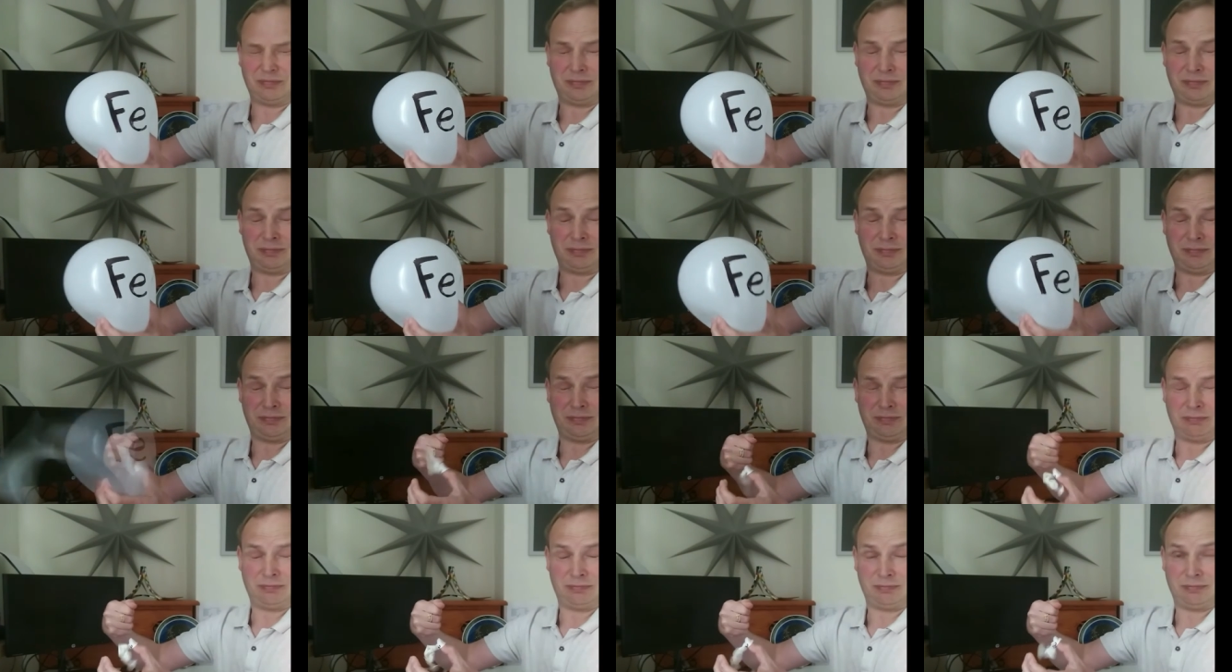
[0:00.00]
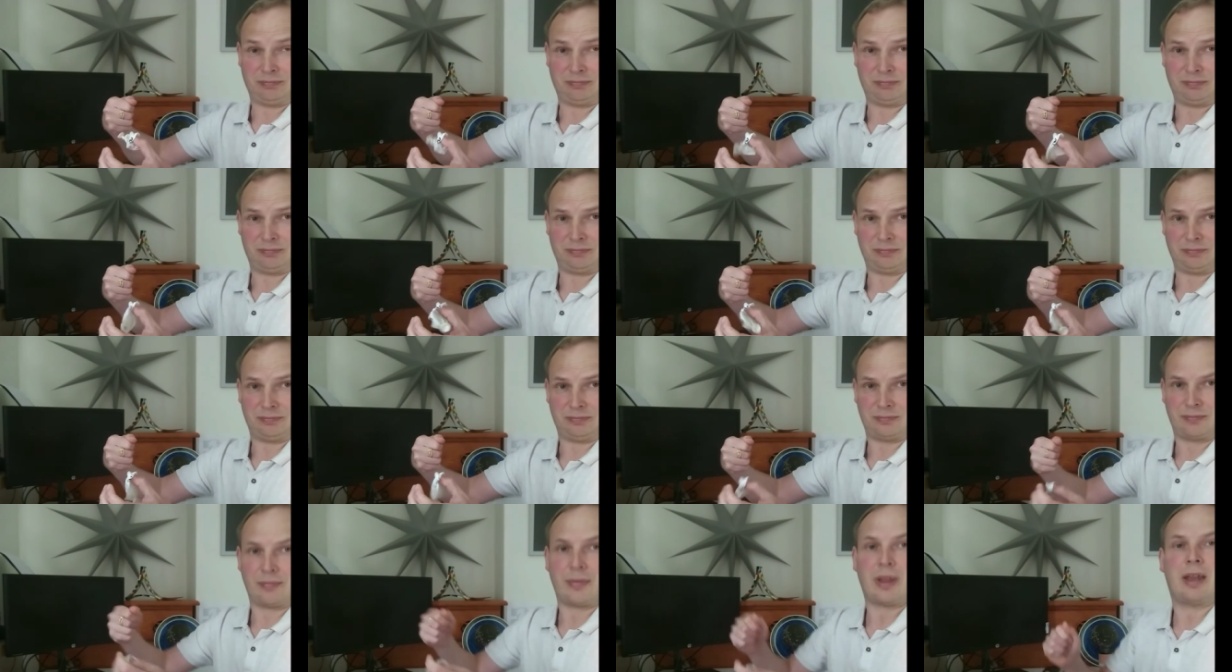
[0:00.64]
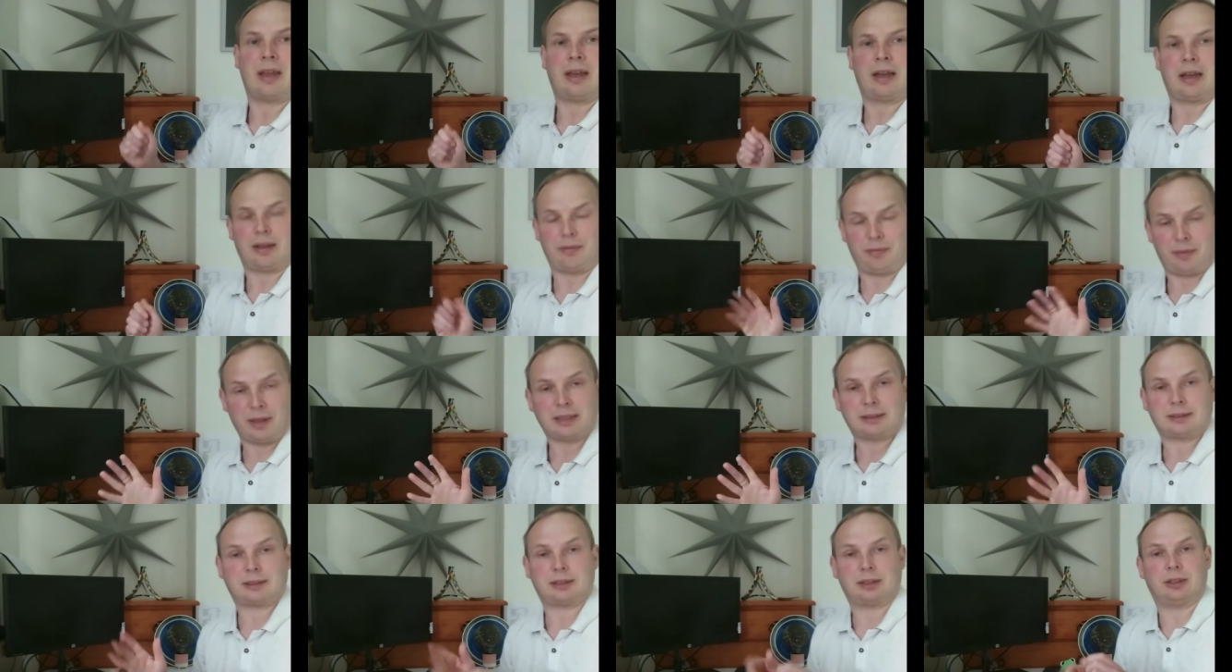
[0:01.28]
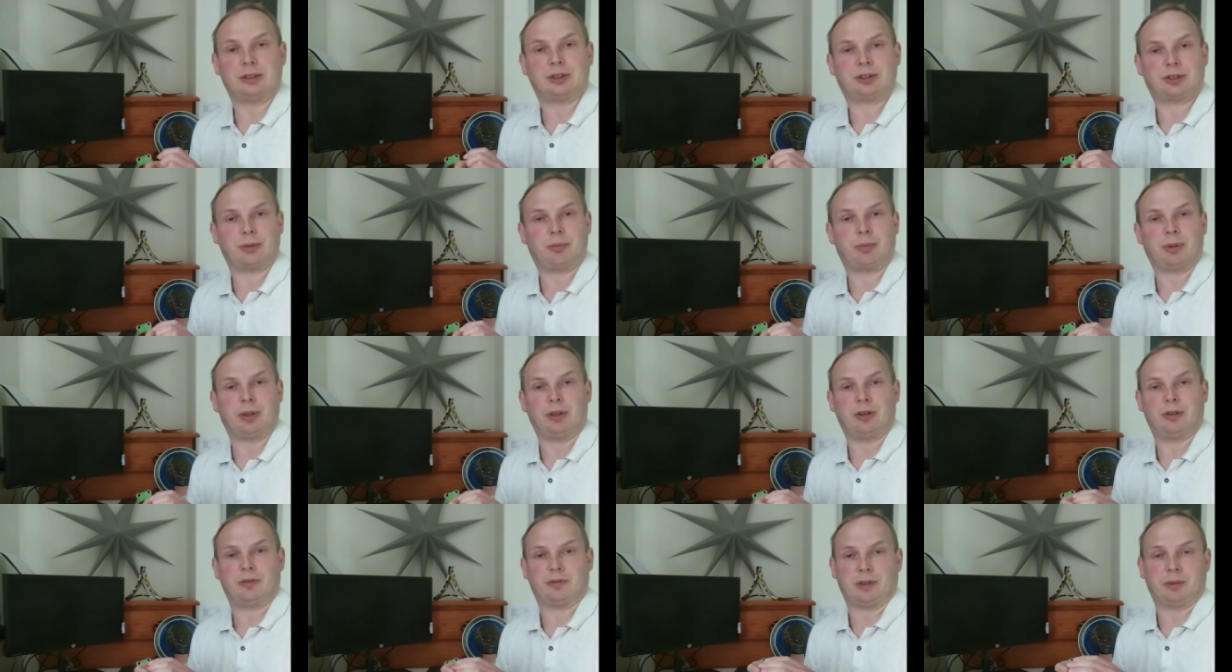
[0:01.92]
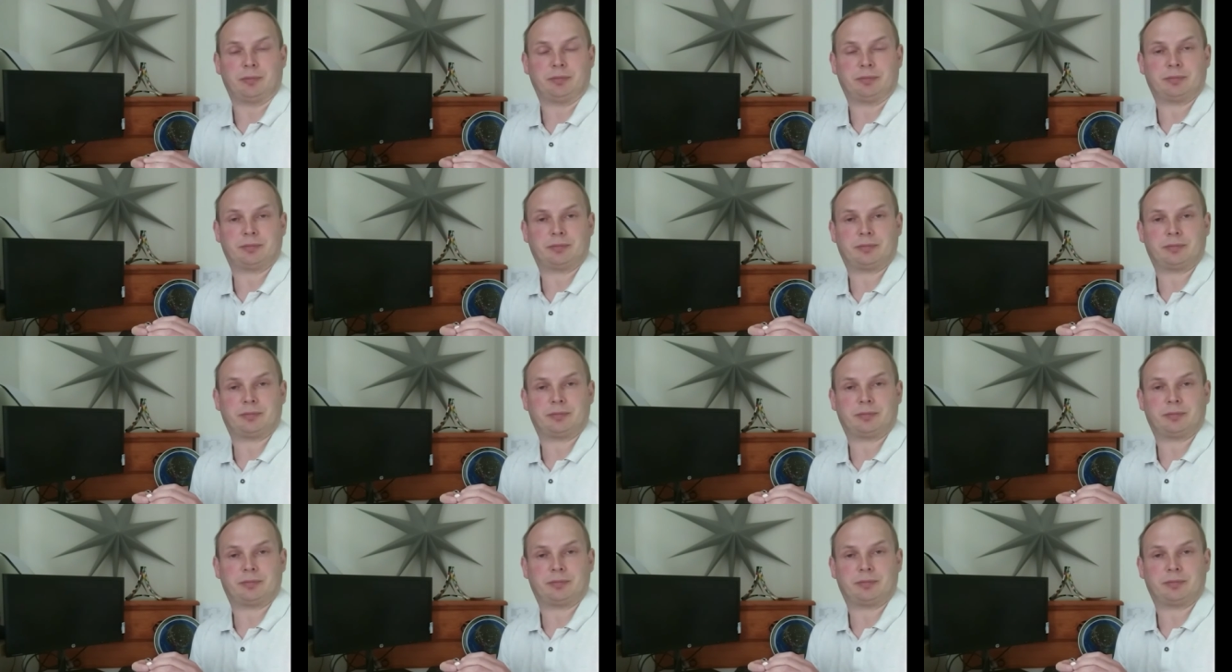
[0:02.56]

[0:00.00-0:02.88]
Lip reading: And that's a supernova.